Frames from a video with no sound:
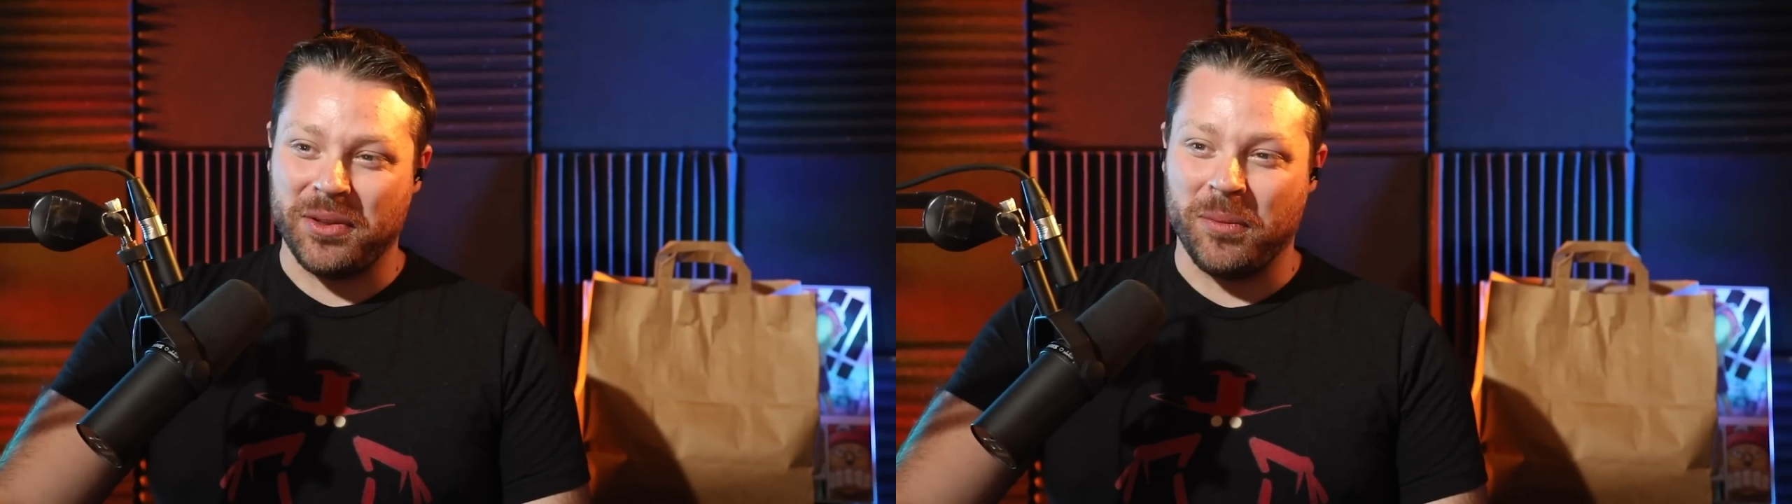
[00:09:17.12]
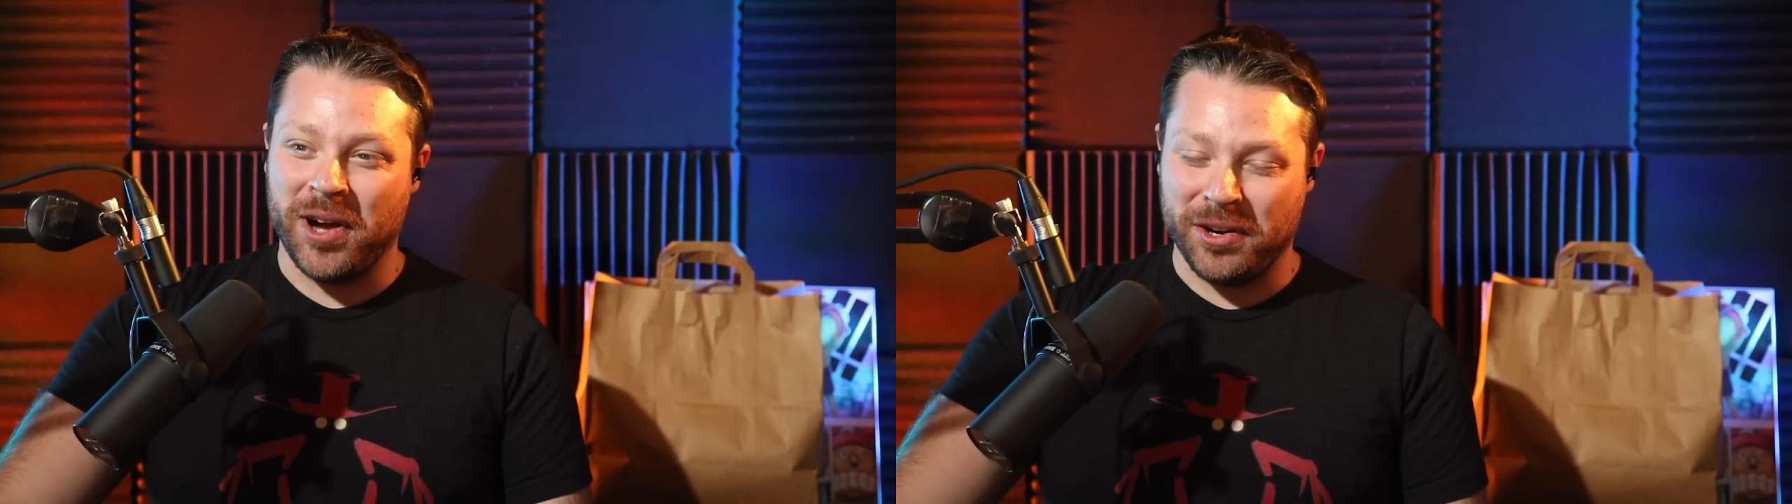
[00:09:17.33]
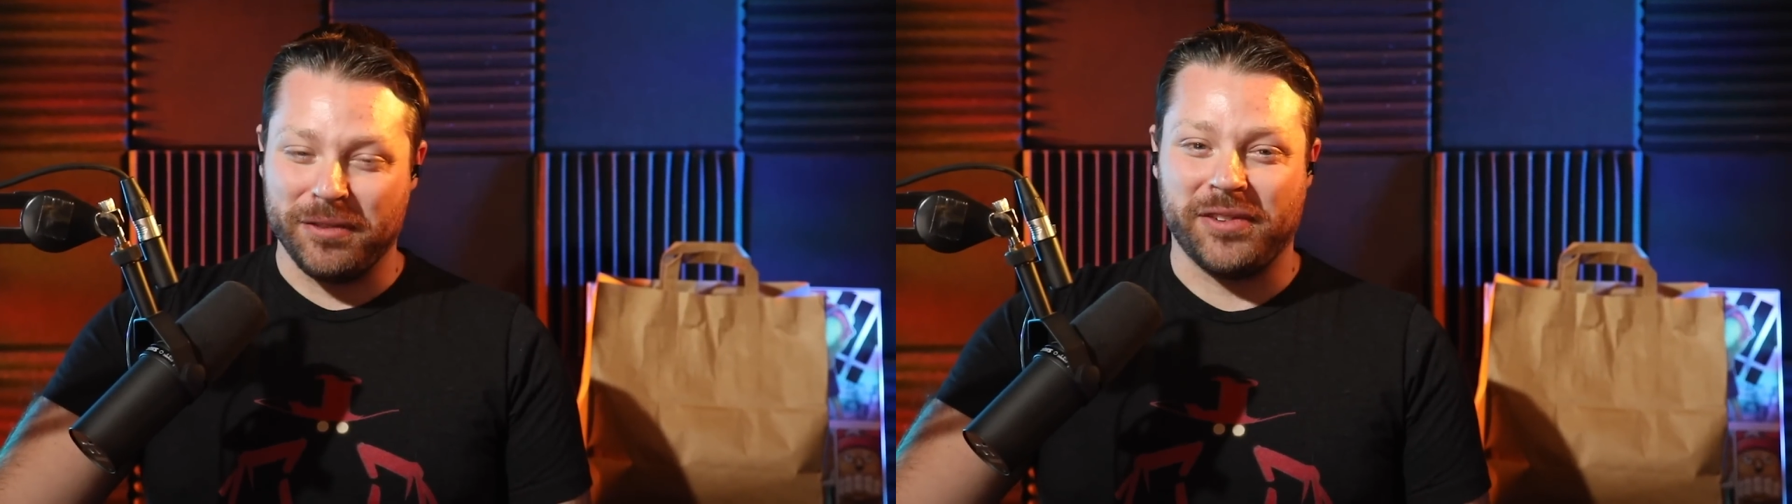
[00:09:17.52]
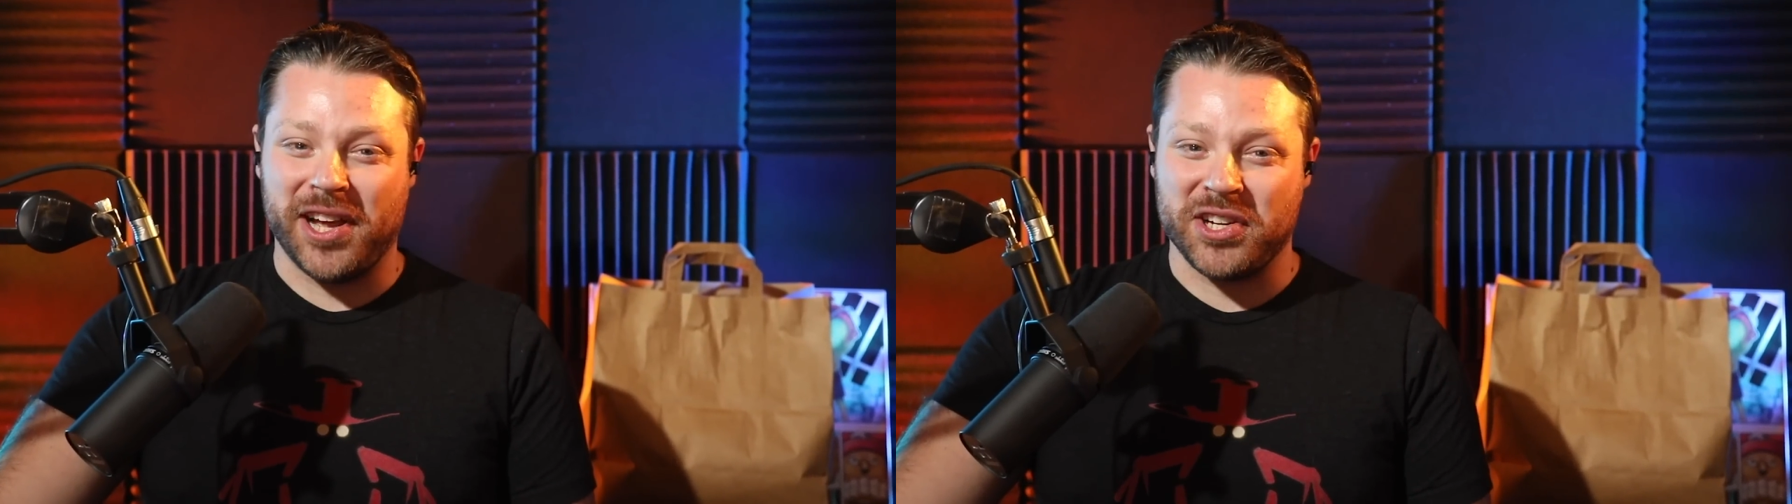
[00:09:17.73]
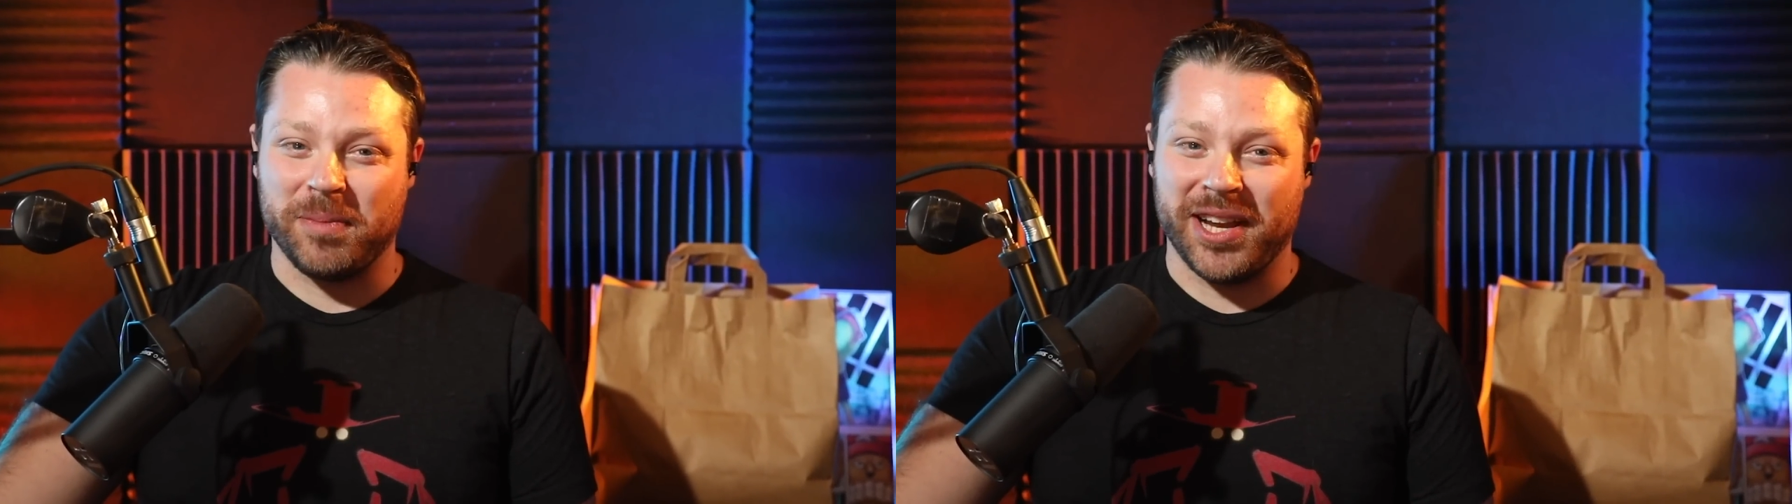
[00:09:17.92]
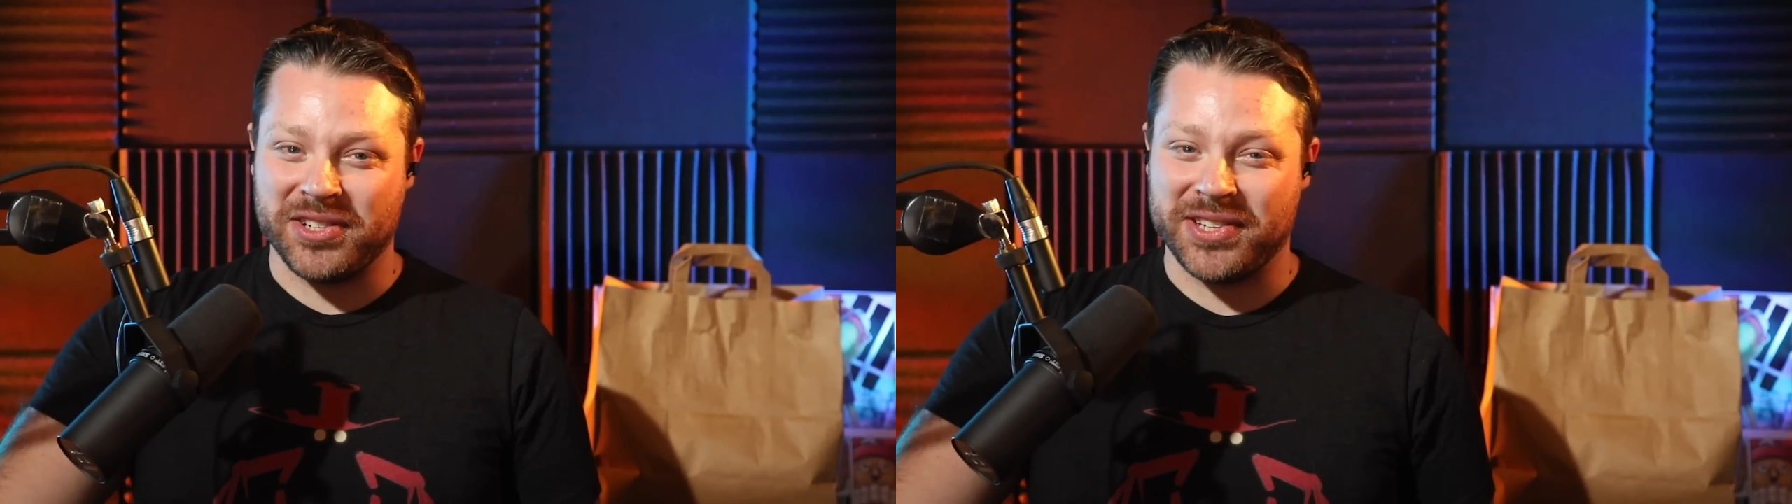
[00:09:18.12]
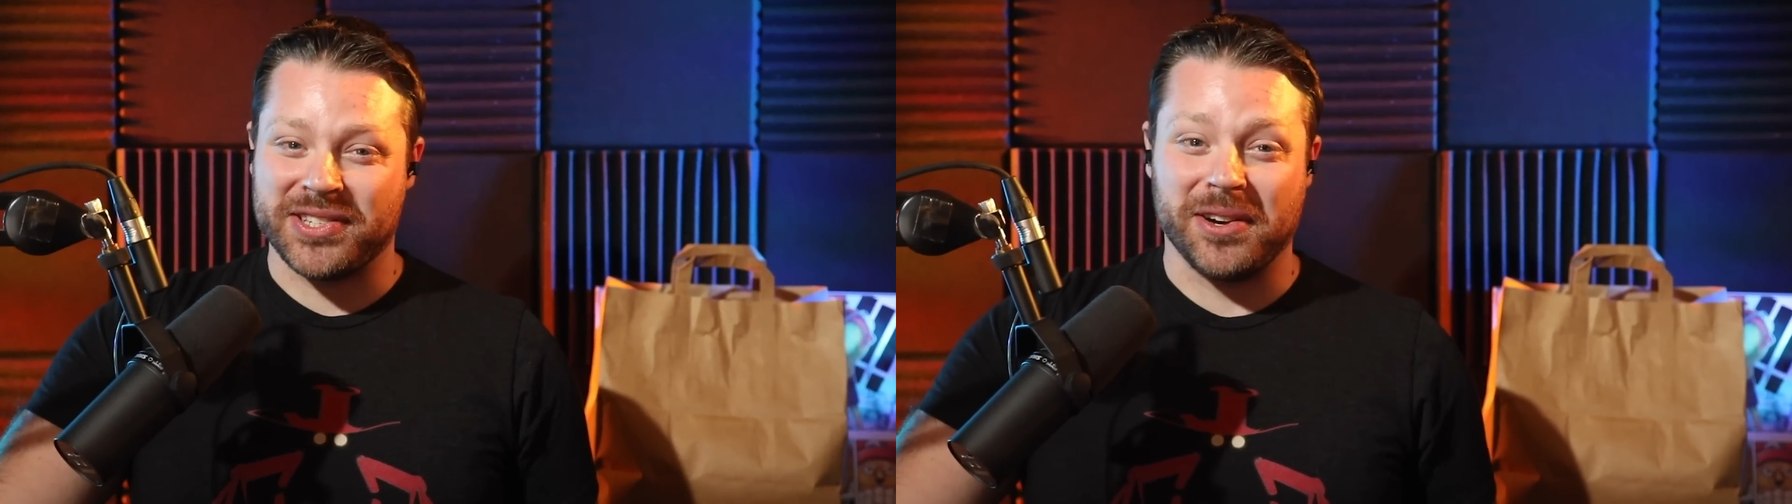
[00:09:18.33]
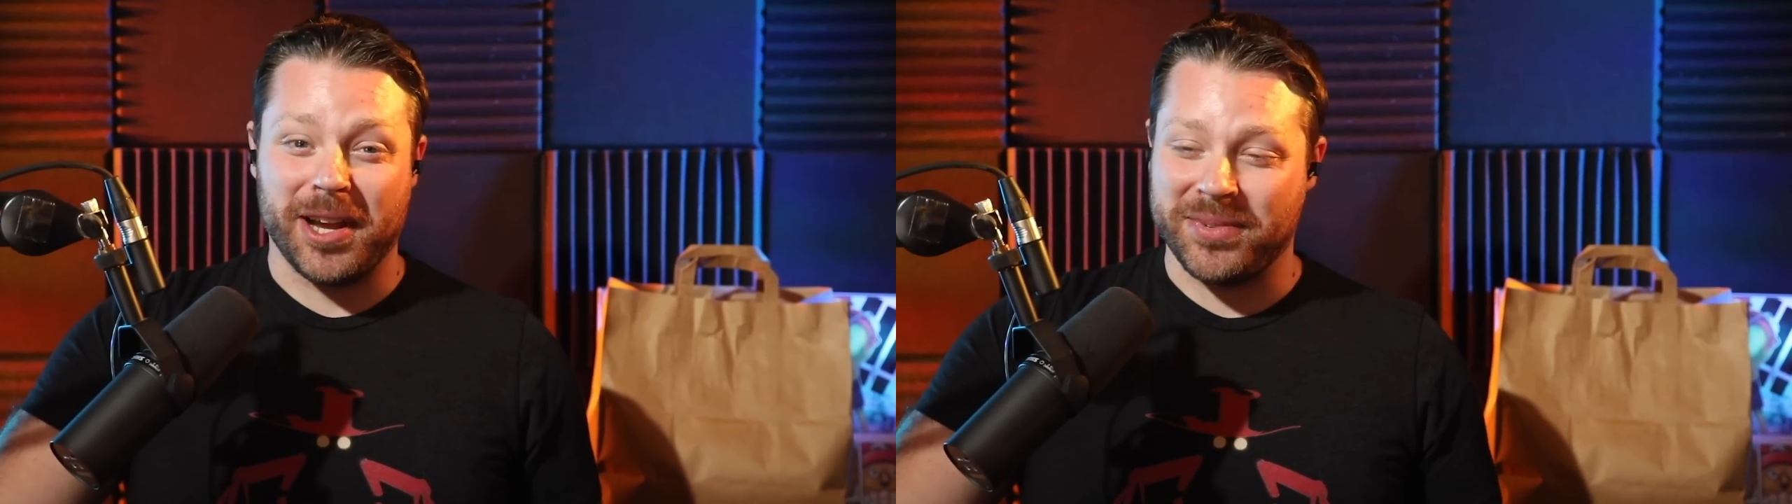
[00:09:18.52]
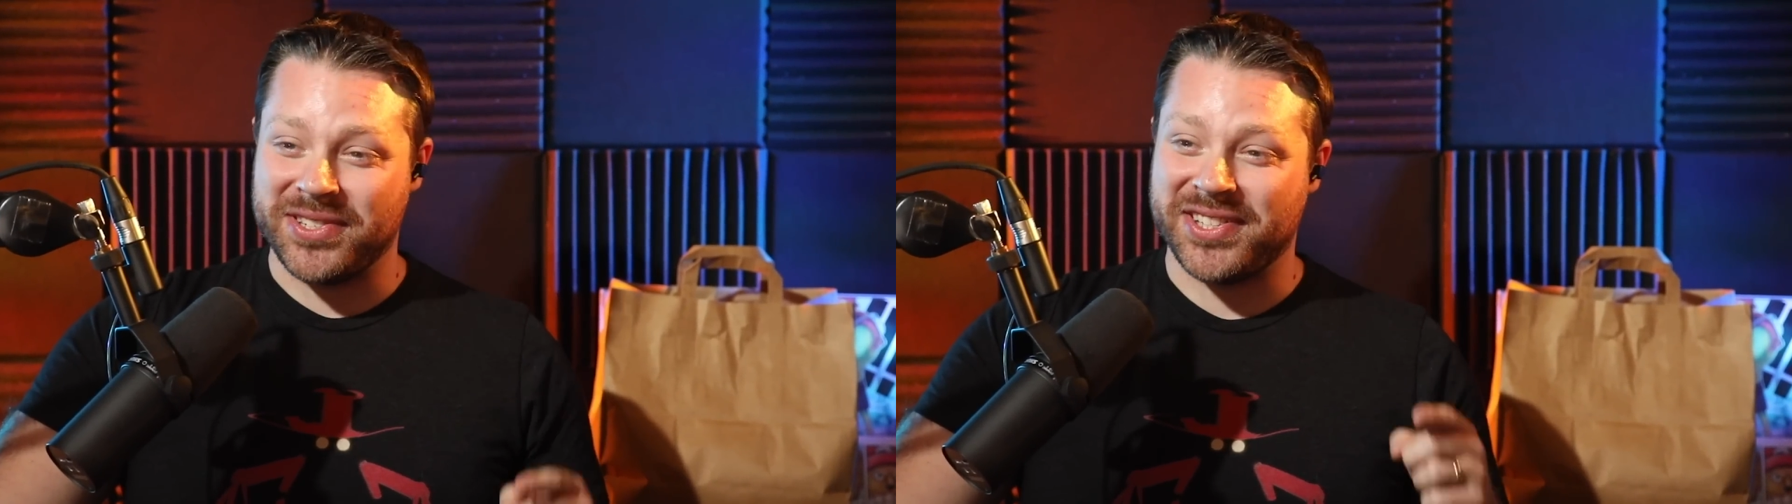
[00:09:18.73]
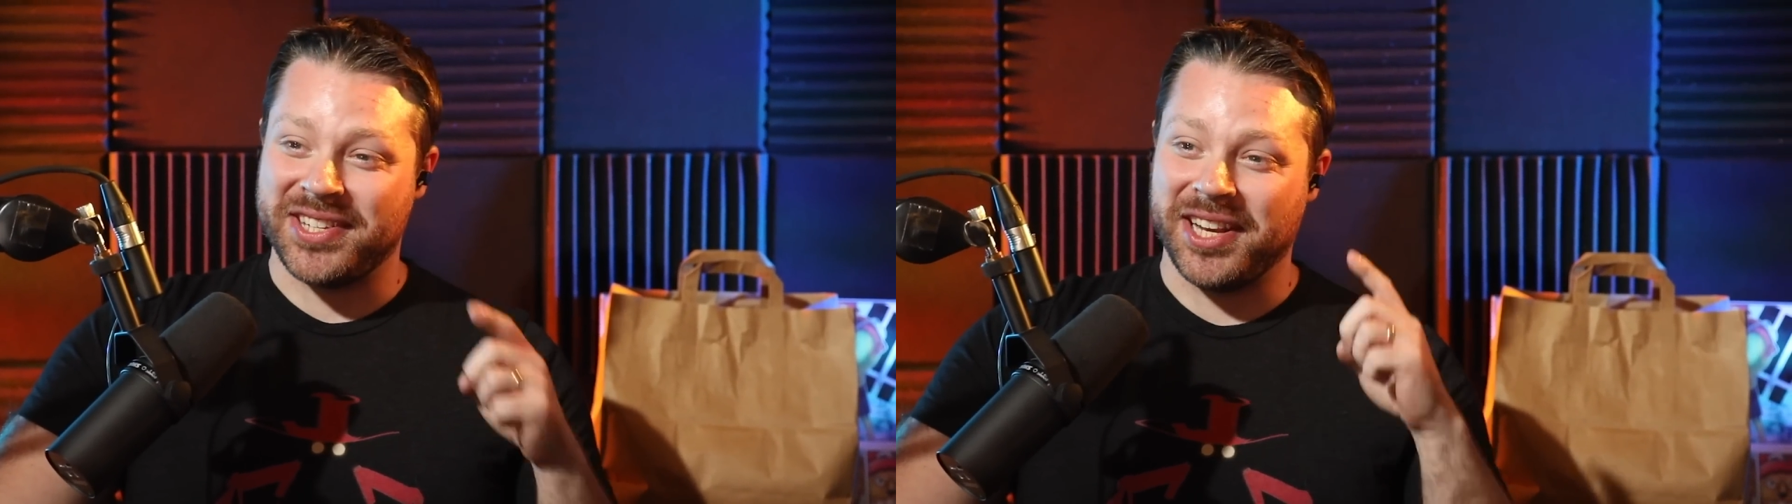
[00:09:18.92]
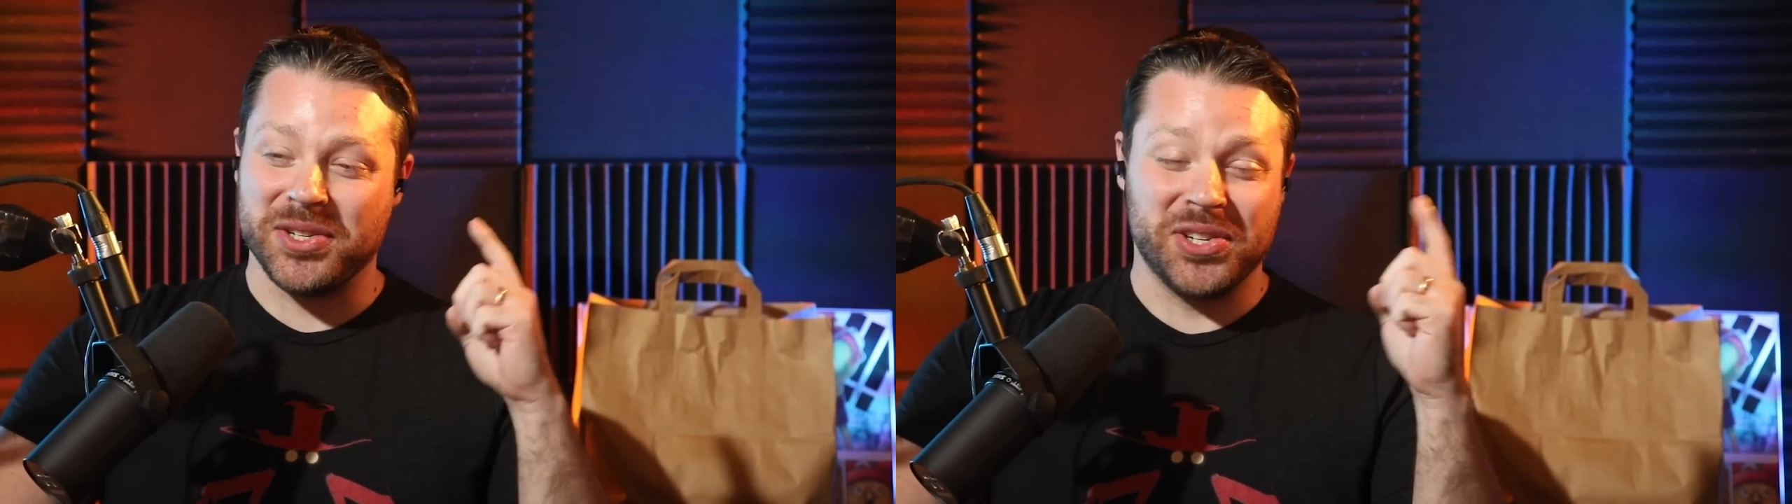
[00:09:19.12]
the Wano flashback just so happens to take a